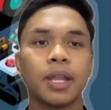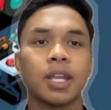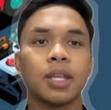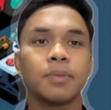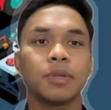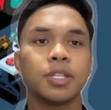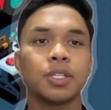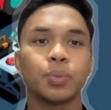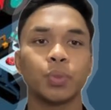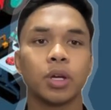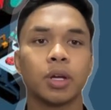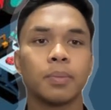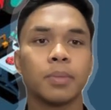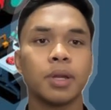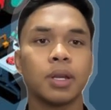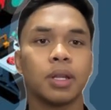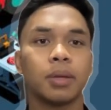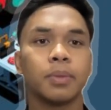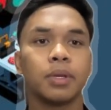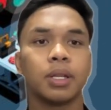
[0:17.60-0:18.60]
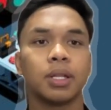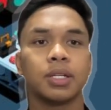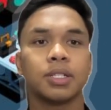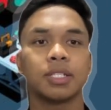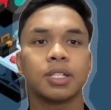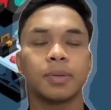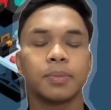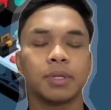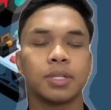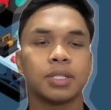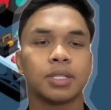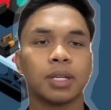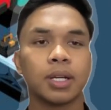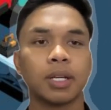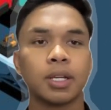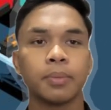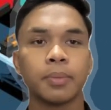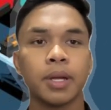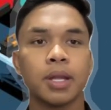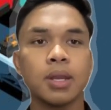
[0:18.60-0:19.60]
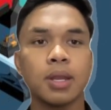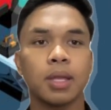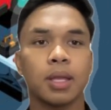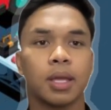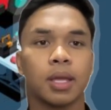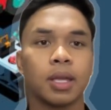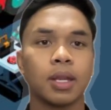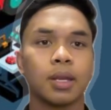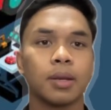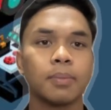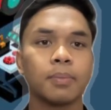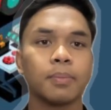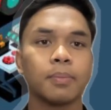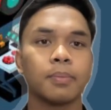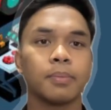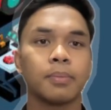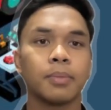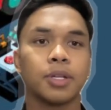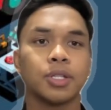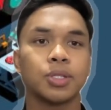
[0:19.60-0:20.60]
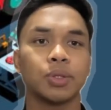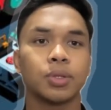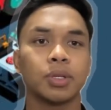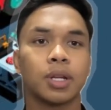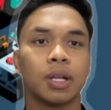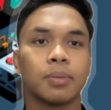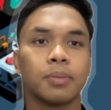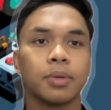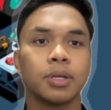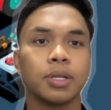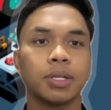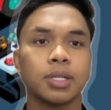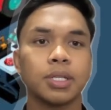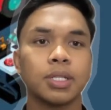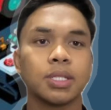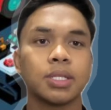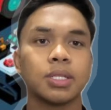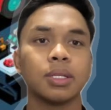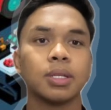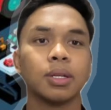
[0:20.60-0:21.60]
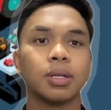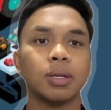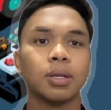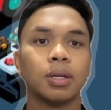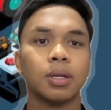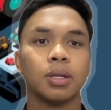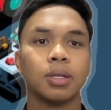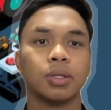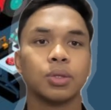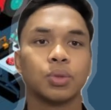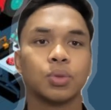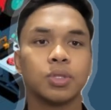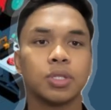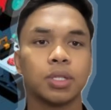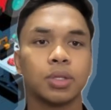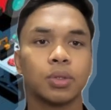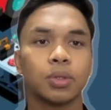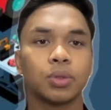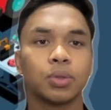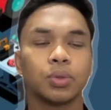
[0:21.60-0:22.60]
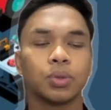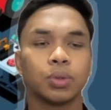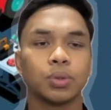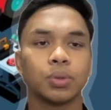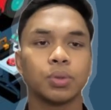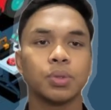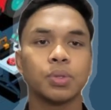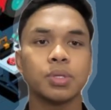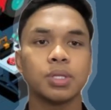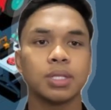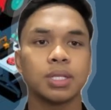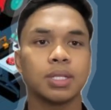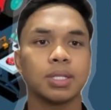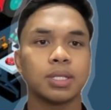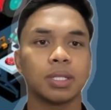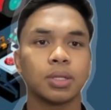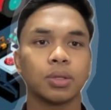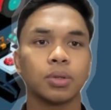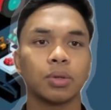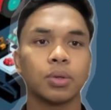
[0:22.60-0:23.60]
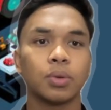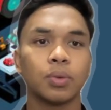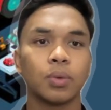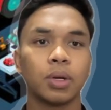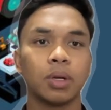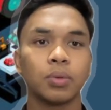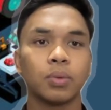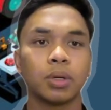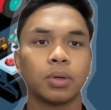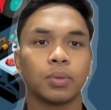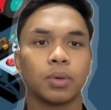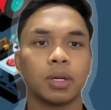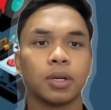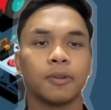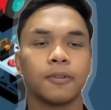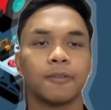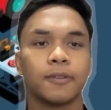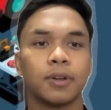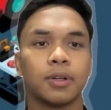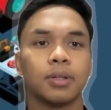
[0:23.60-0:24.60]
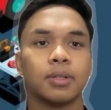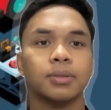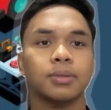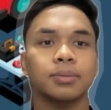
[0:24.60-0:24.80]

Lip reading: name is Muhammad Nabil Irshad bin Zahriman and my student number is 2022601114.